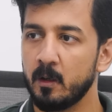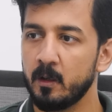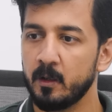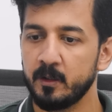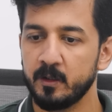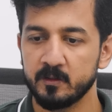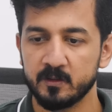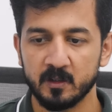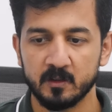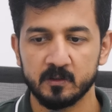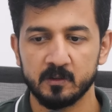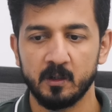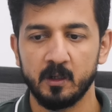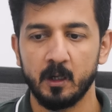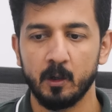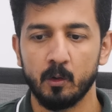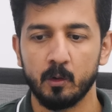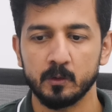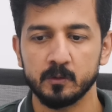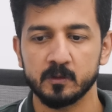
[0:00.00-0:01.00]
necessary
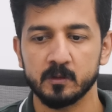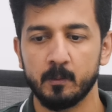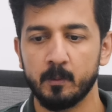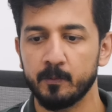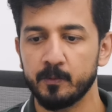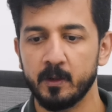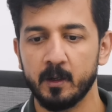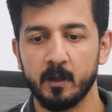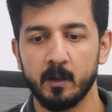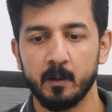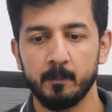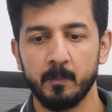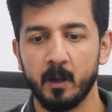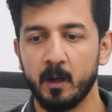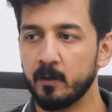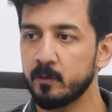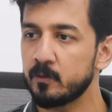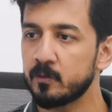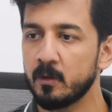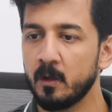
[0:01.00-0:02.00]
on some of the
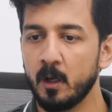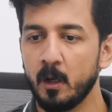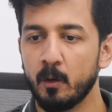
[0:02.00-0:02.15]
plants.